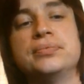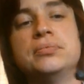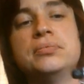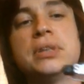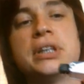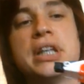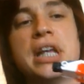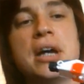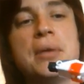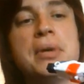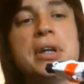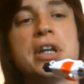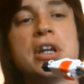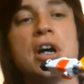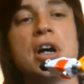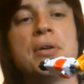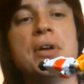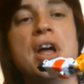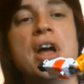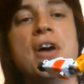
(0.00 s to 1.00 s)
But there we
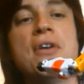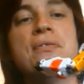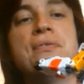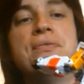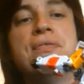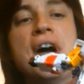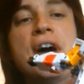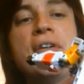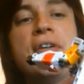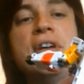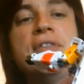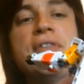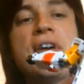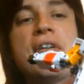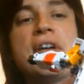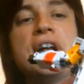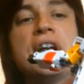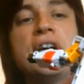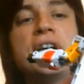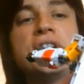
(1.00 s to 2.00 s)
go. Very,
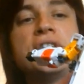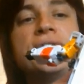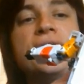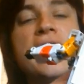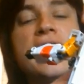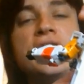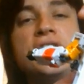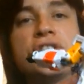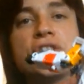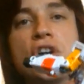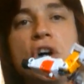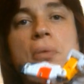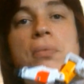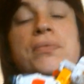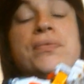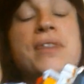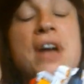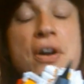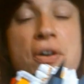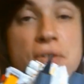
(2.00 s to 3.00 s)
very nice face sculpt,
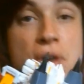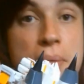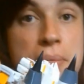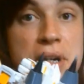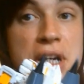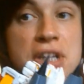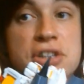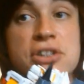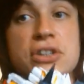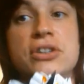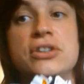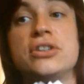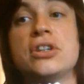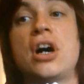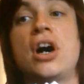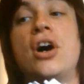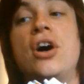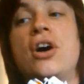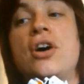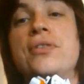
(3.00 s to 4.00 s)
very reminiscent
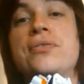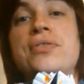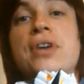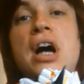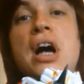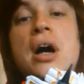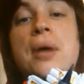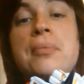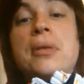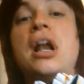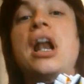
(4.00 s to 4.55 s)
of um,